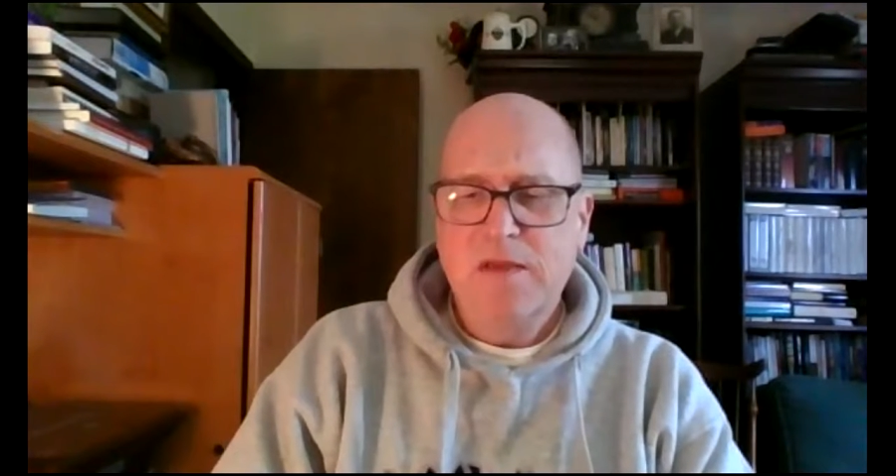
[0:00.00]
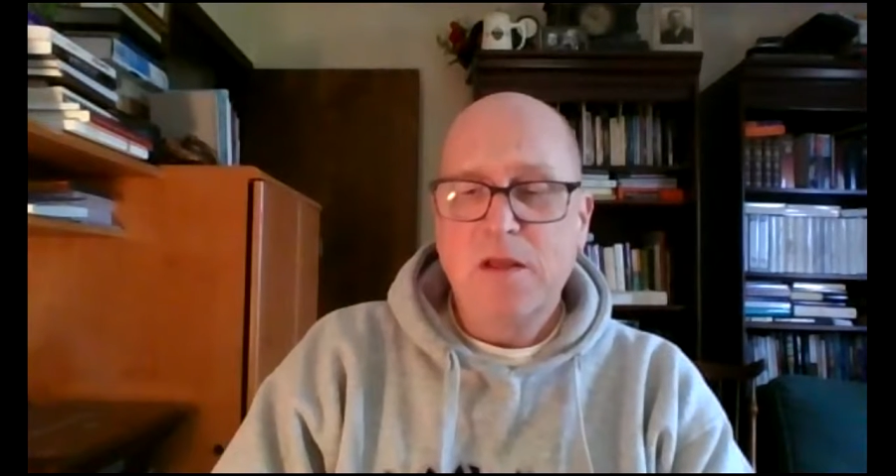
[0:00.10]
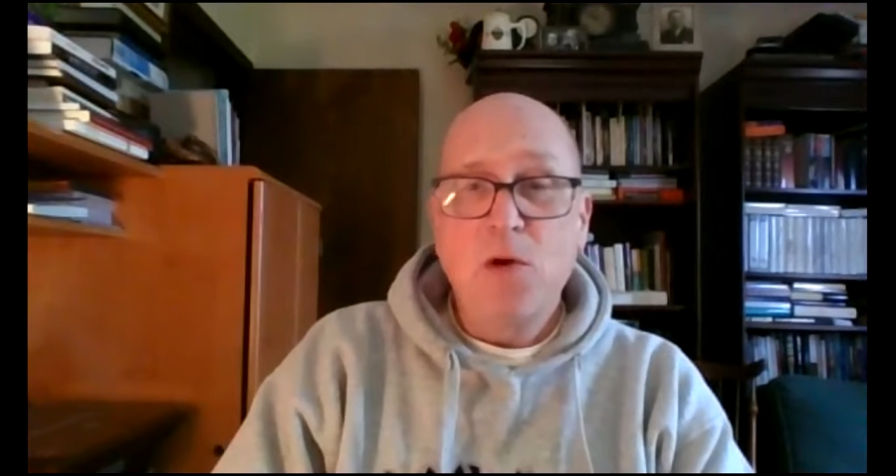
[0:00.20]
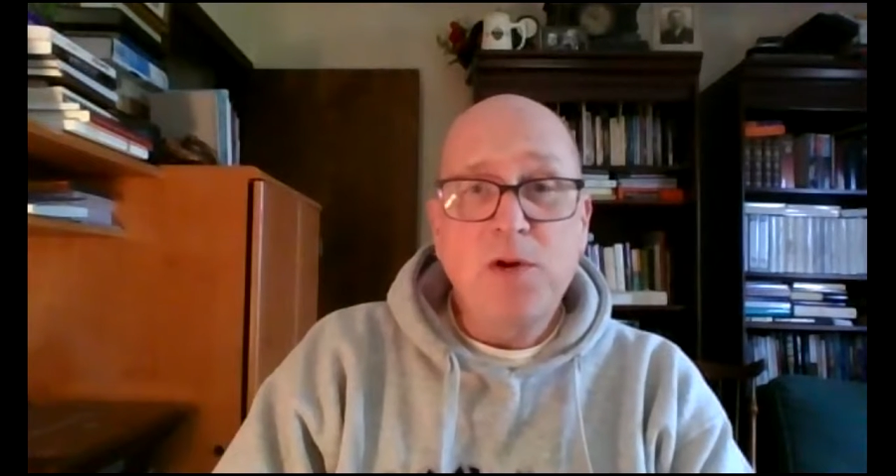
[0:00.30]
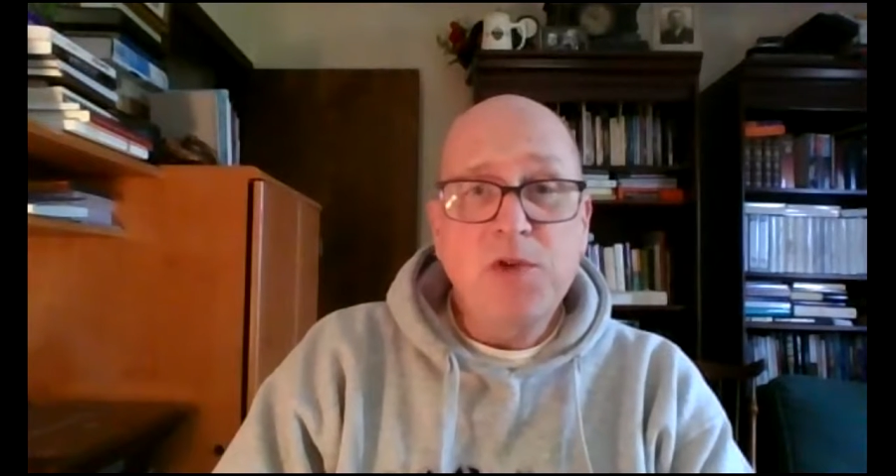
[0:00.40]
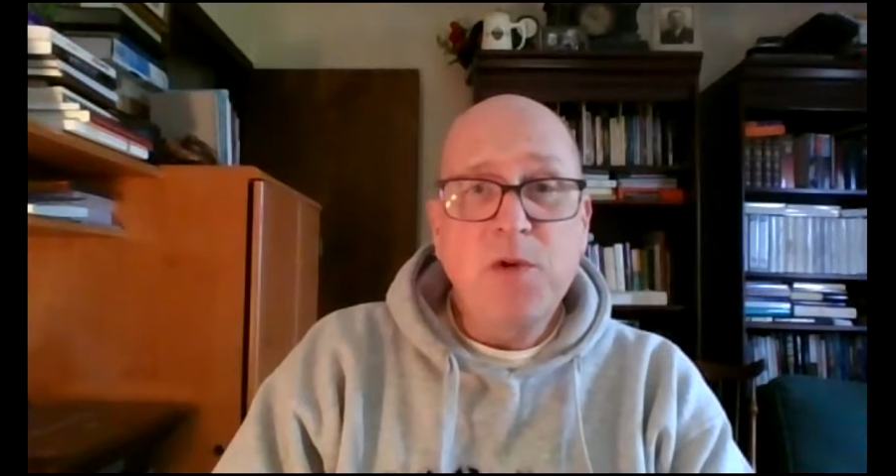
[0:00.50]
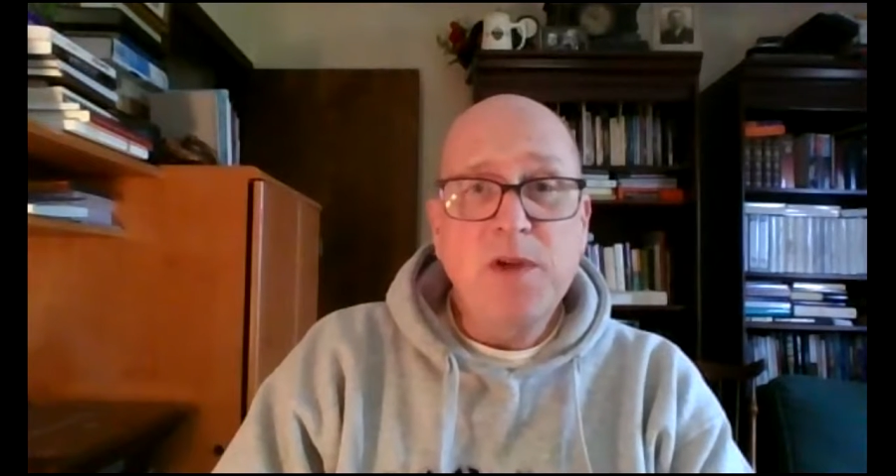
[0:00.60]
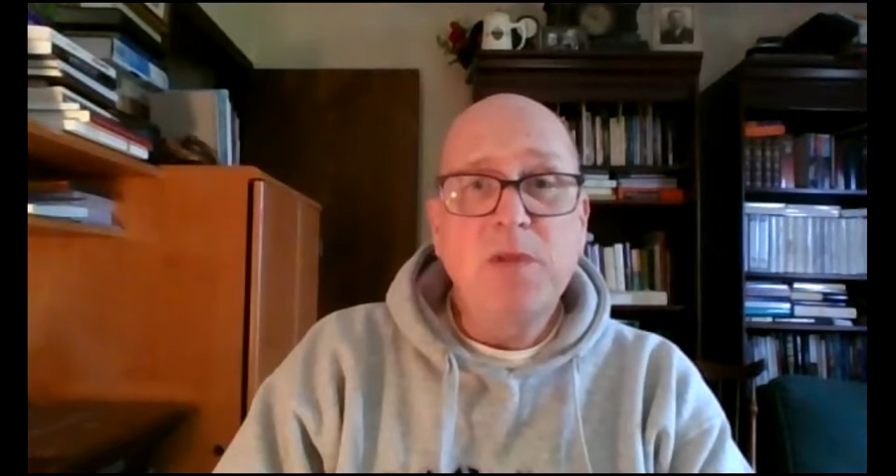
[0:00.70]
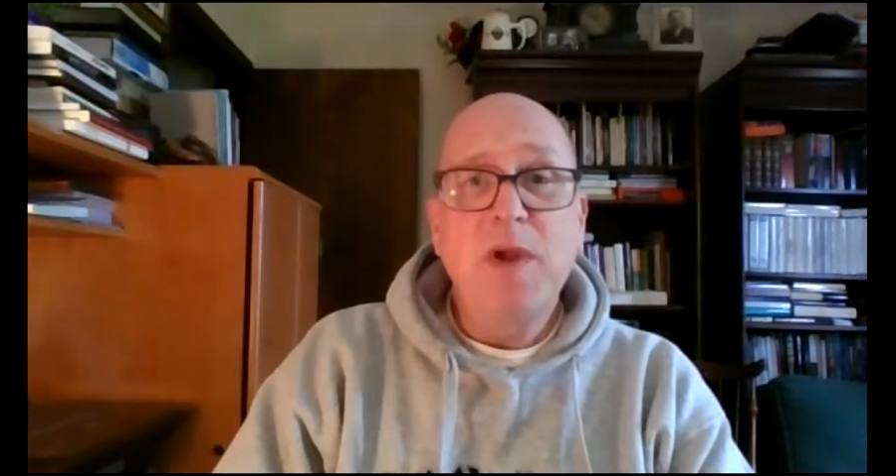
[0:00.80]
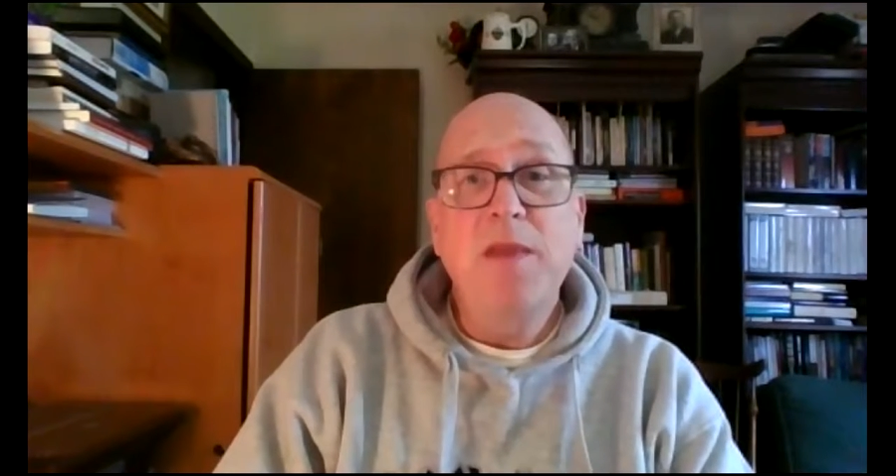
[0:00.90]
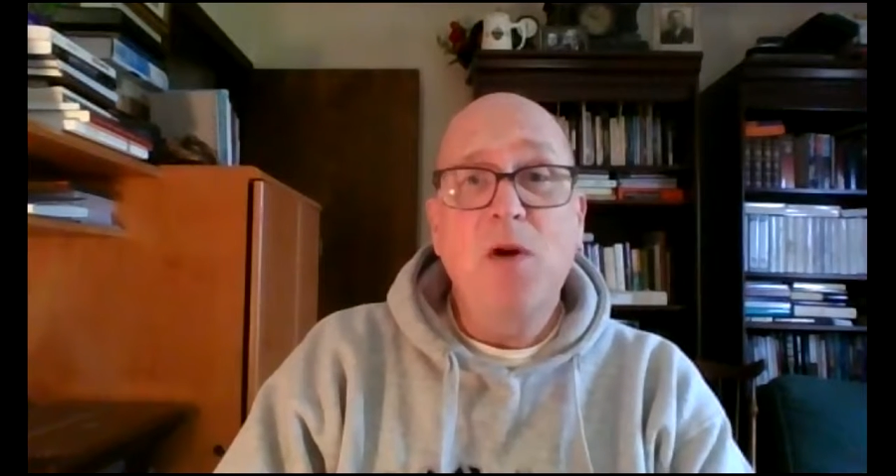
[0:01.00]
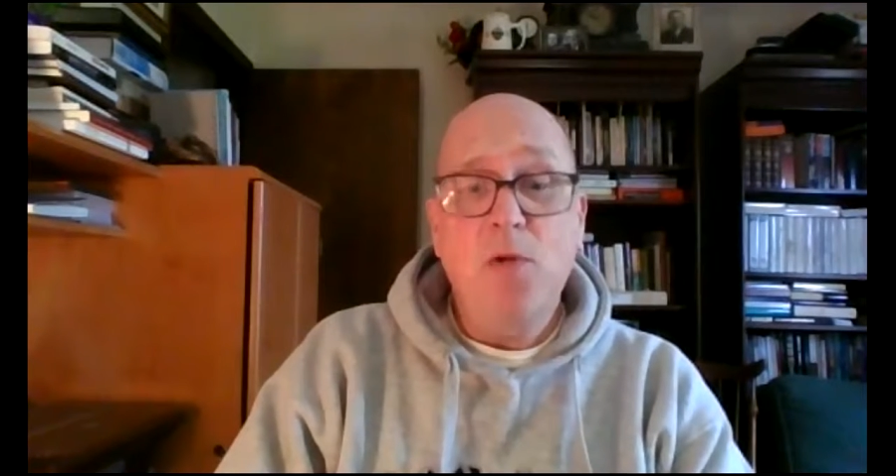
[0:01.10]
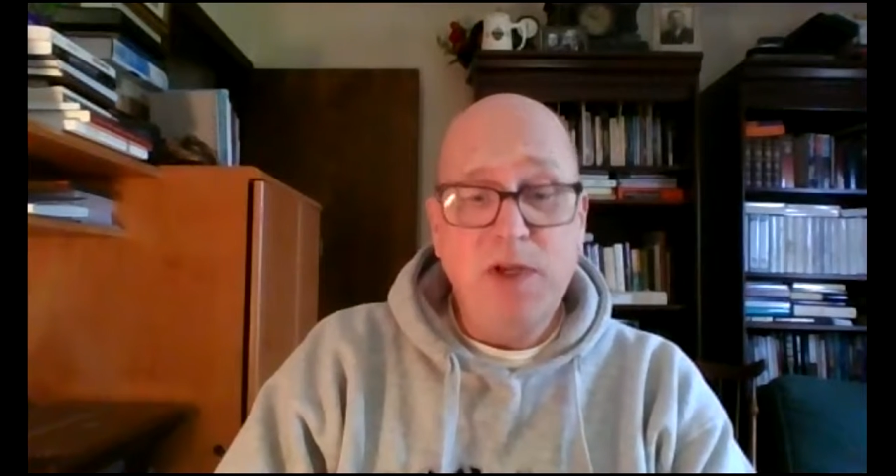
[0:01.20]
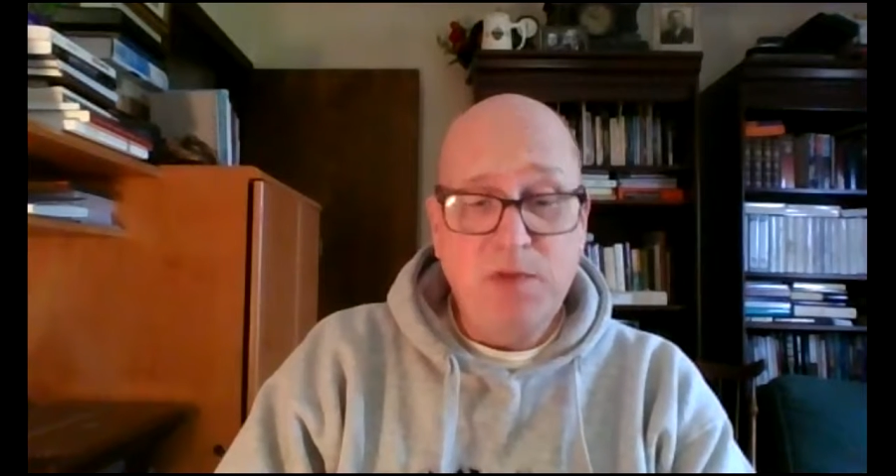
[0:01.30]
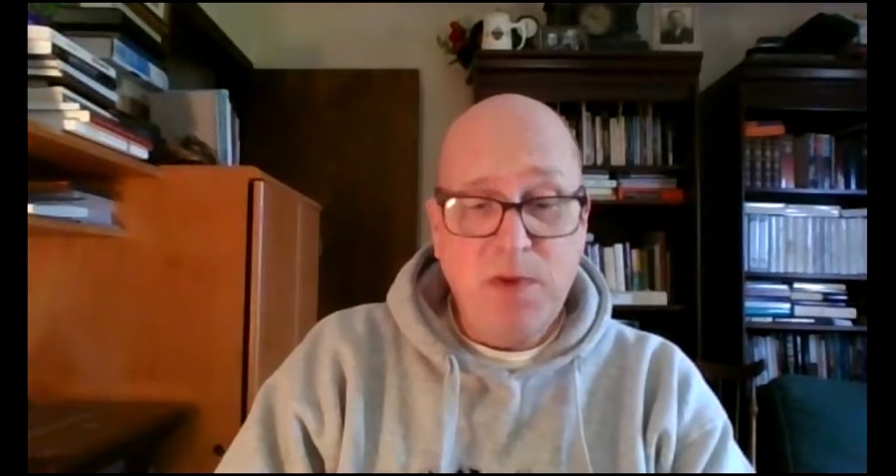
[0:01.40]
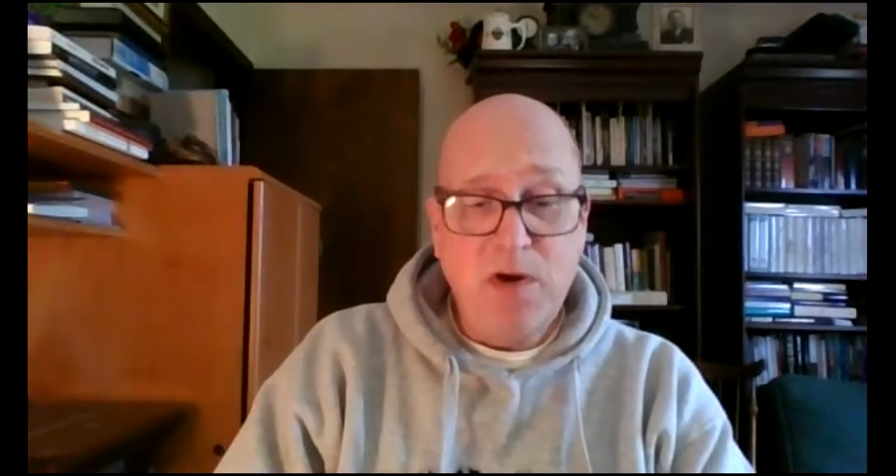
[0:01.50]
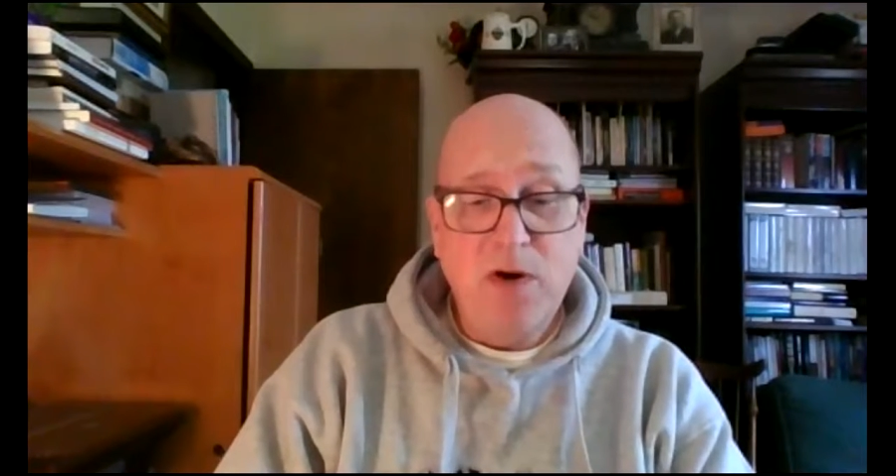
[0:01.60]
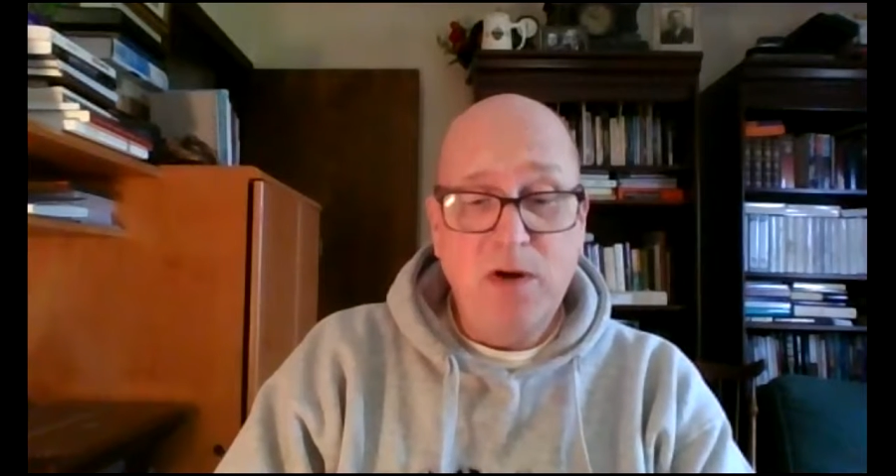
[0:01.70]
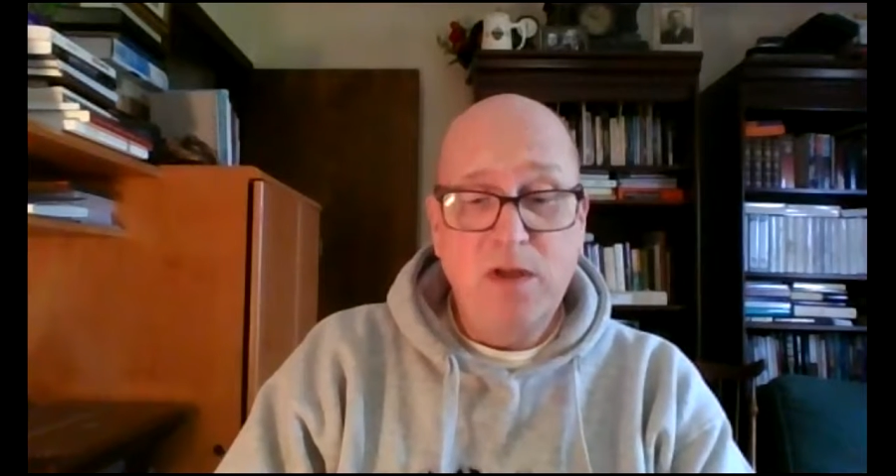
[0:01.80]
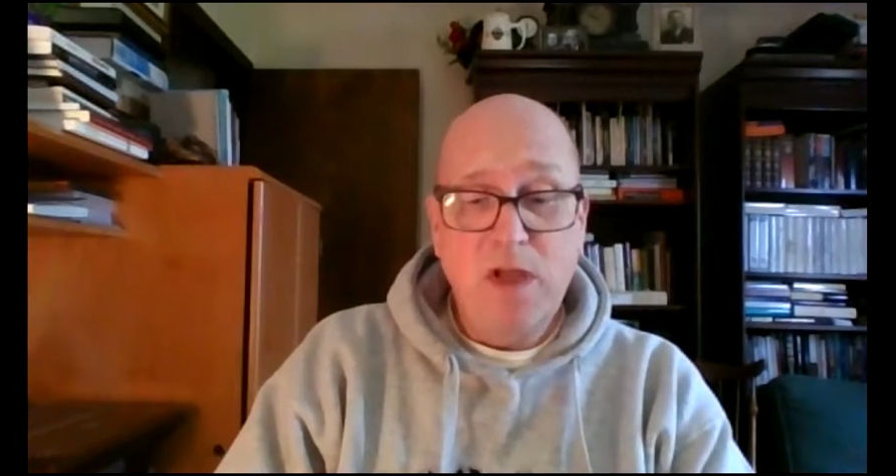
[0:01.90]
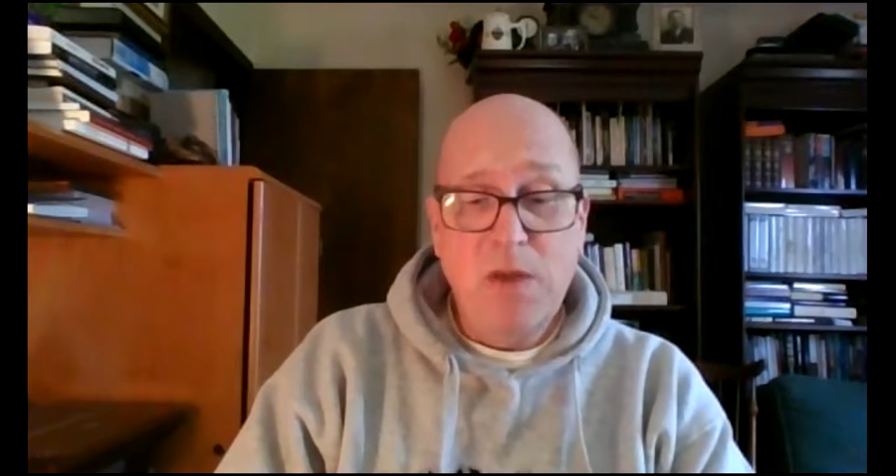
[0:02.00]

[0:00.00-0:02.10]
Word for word: the Lord's wisdom and the Holy Spirit,